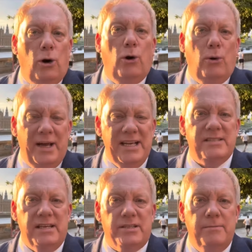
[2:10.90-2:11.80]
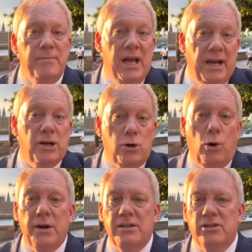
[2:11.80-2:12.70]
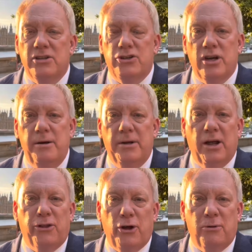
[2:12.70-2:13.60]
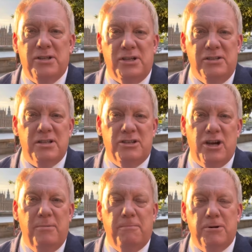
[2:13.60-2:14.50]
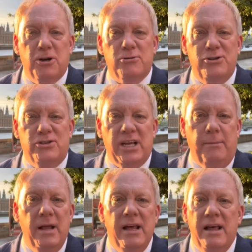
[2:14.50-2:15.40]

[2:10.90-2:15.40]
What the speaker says: Or is it? And according to the German authorities, the German production team,